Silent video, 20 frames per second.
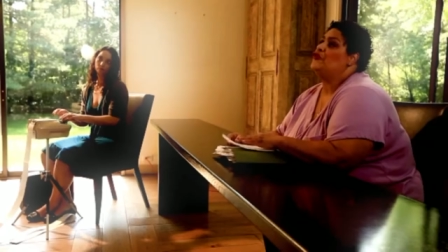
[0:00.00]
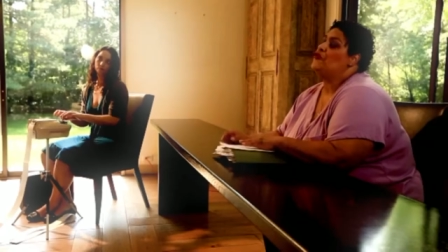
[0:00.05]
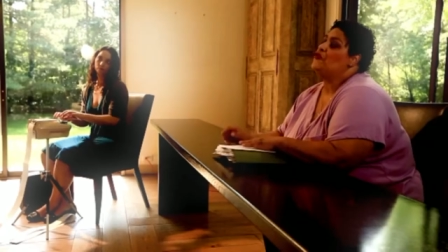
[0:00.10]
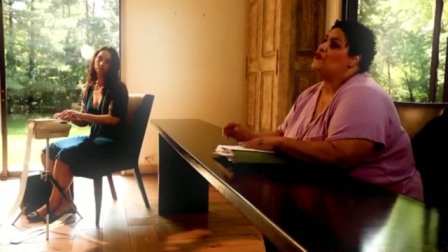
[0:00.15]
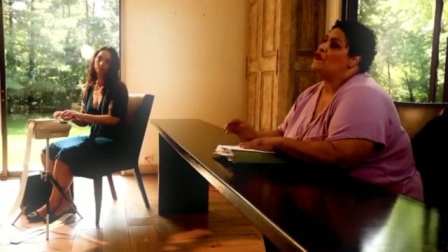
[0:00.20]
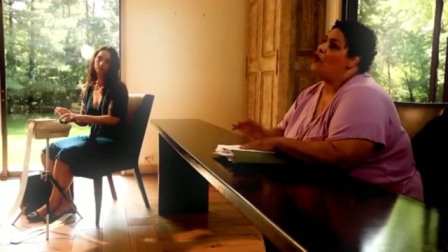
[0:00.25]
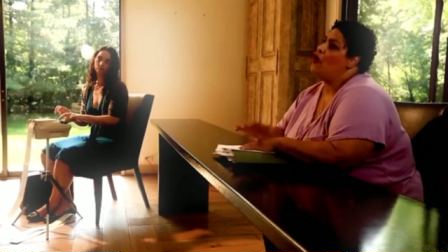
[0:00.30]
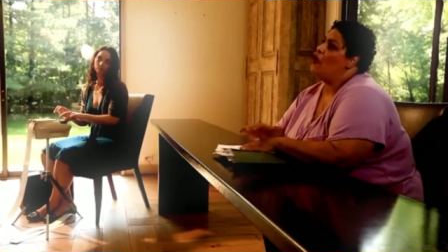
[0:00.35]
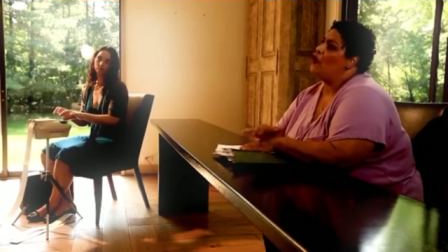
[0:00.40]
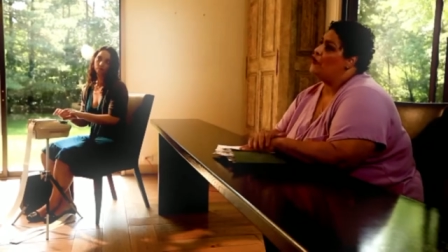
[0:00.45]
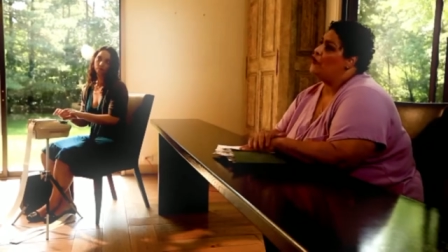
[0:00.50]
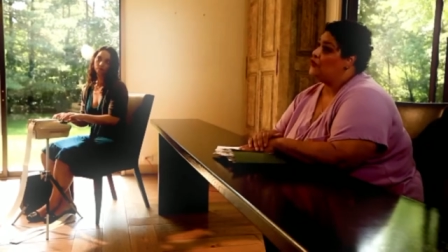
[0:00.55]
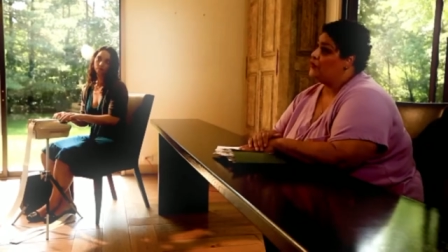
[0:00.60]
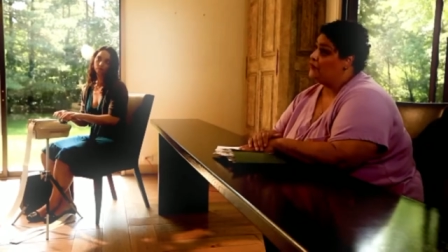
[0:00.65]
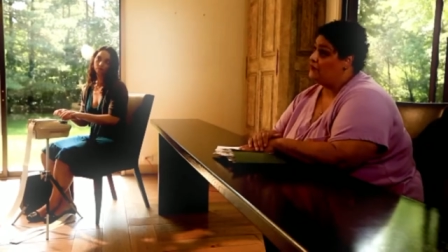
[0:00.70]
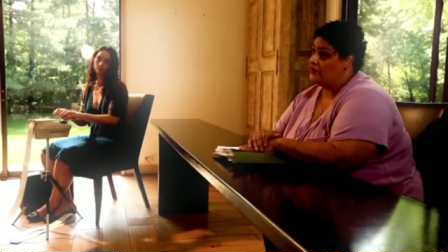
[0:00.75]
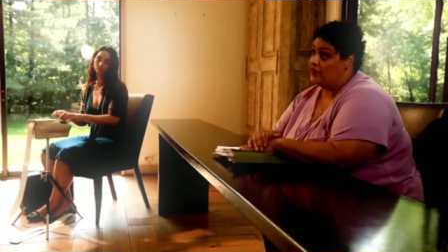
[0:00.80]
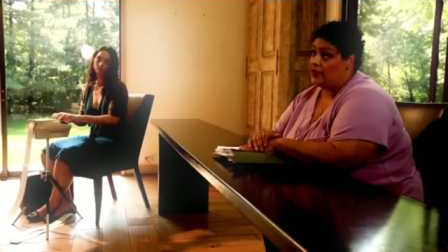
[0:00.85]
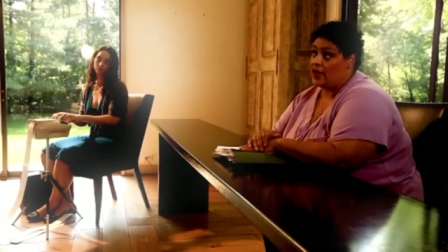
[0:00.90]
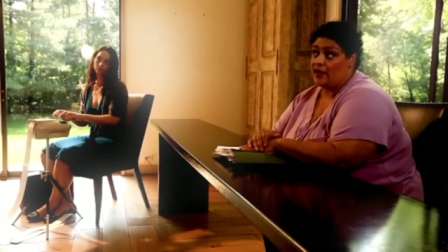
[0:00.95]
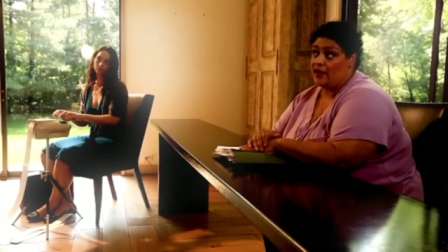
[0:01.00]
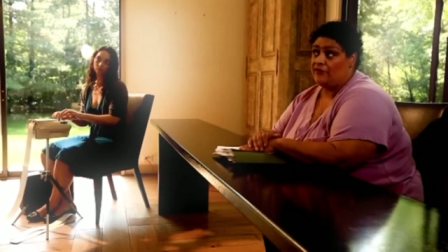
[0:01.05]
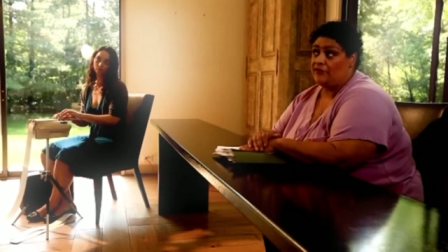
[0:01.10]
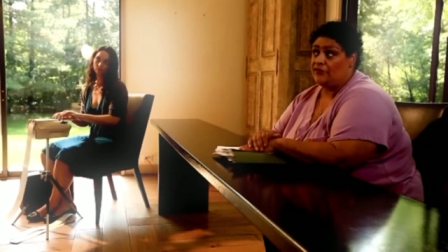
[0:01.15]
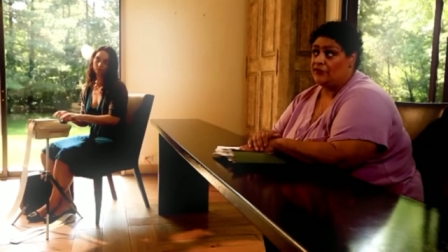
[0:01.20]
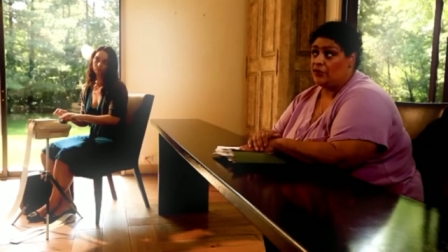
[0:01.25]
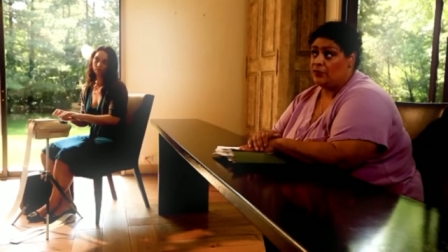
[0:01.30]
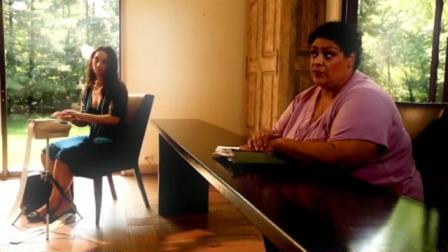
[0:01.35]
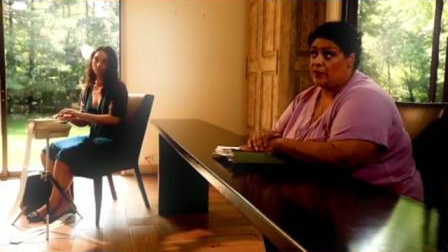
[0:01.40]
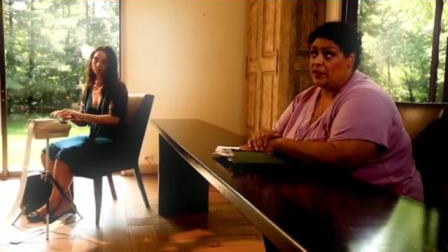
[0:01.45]
your cause of
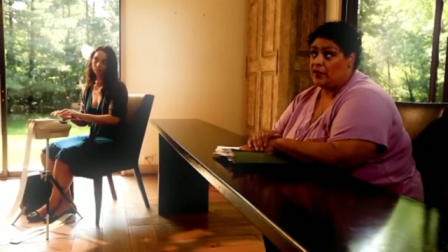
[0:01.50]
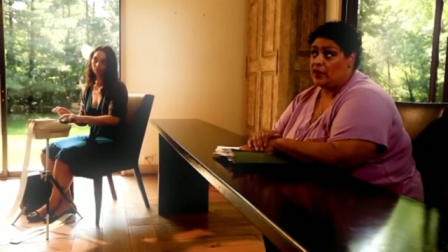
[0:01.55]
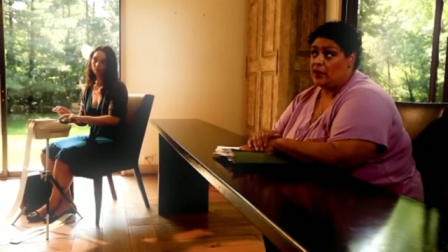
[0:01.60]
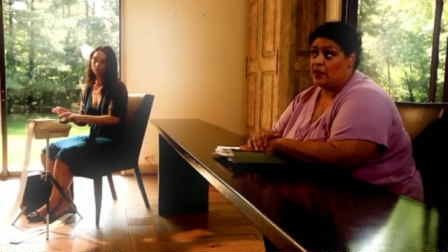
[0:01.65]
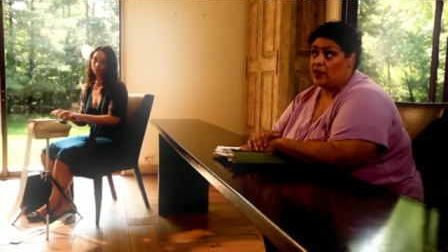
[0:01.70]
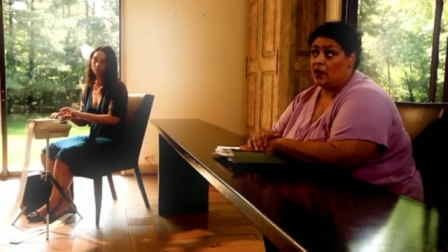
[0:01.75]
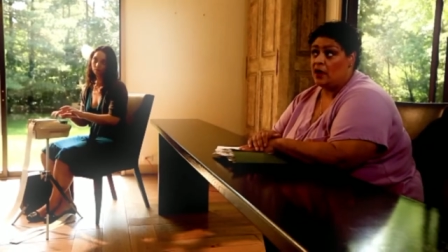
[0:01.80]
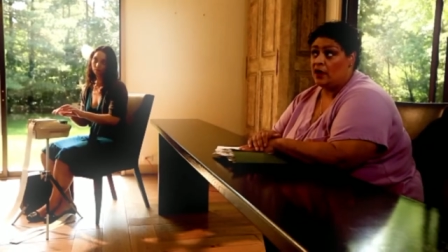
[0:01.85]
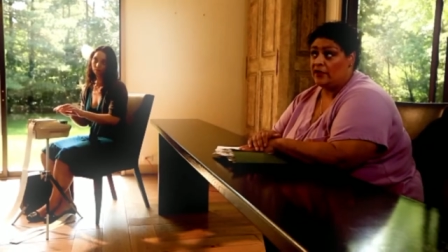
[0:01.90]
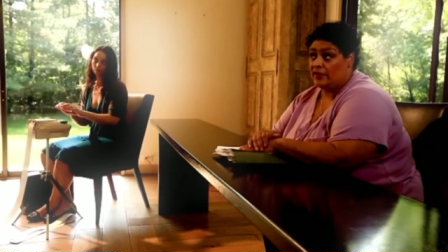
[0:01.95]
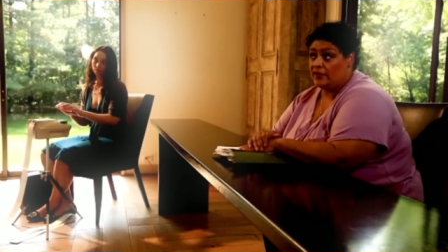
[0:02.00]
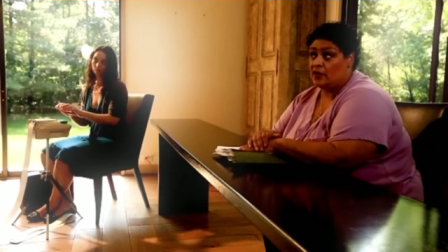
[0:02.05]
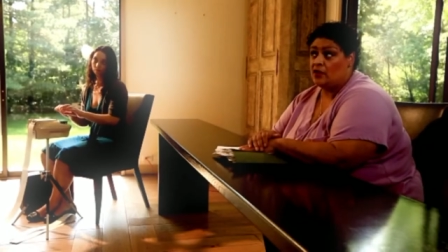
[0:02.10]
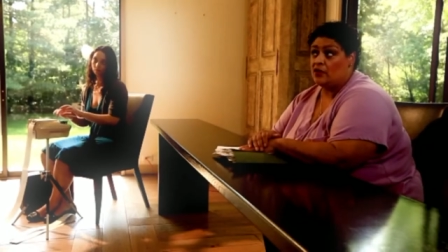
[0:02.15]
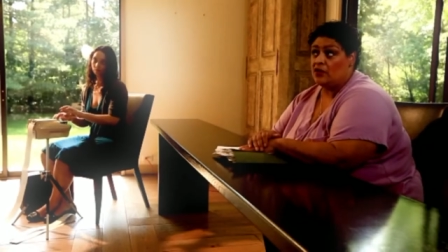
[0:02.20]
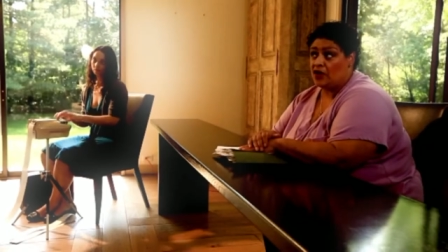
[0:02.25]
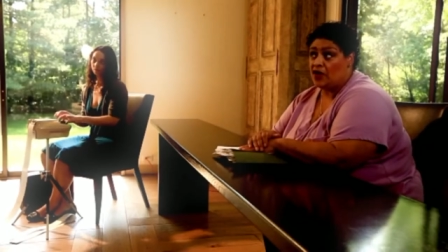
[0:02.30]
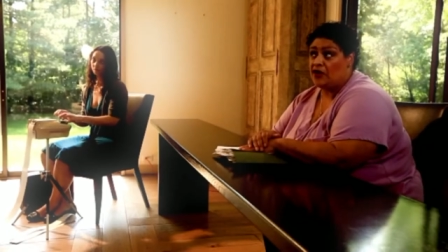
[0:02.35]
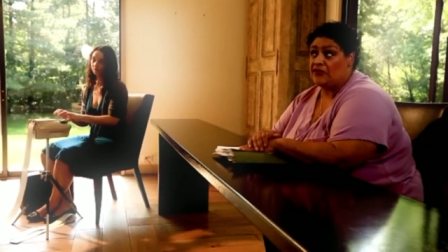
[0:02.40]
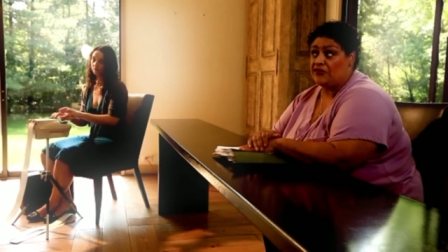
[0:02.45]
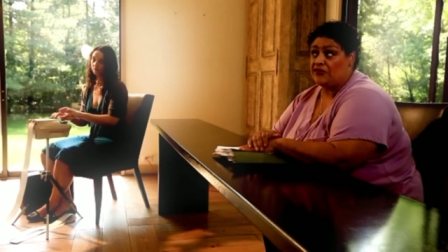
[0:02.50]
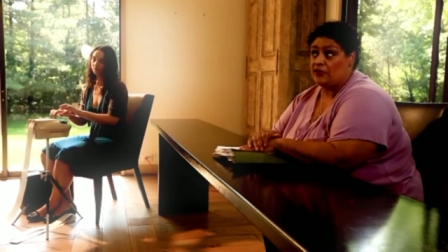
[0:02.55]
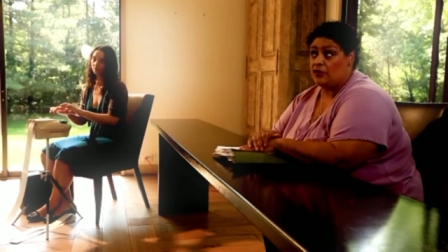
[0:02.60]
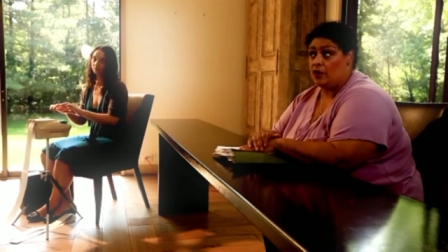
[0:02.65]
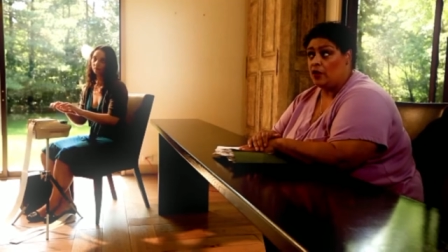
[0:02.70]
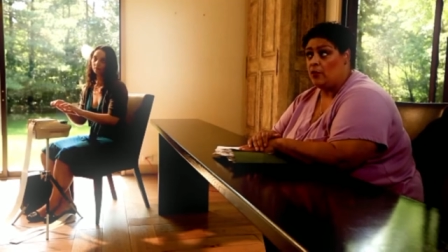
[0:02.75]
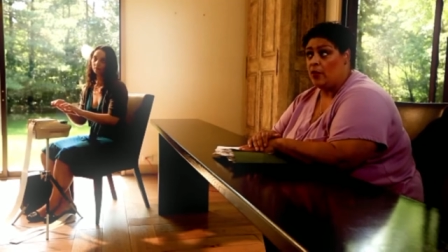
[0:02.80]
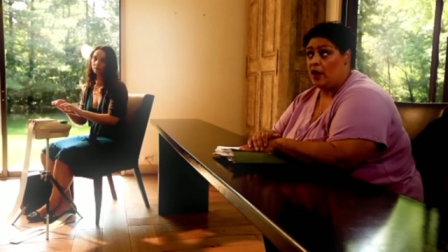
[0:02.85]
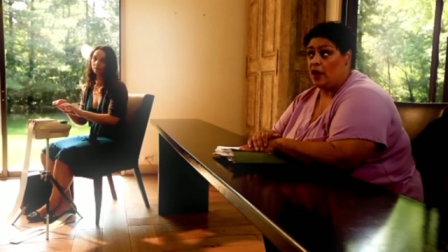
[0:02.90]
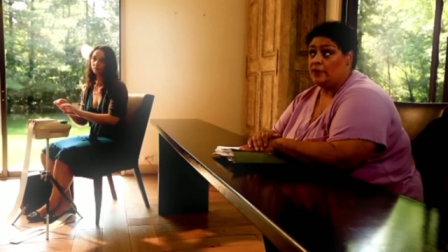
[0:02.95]
death to be
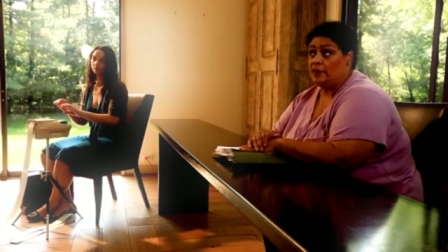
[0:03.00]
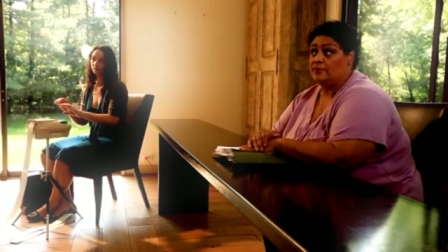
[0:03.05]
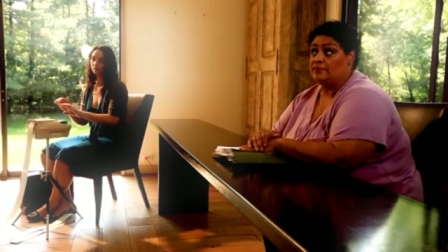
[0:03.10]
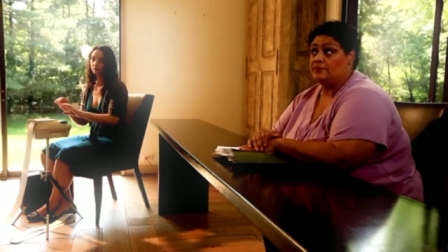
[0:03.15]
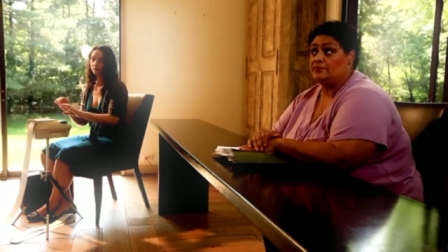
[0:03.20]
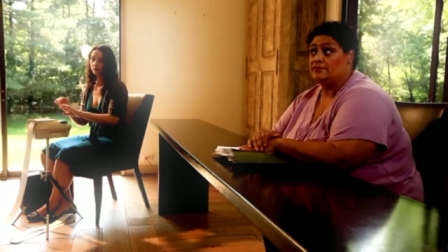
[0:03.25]
adenocarcinoma.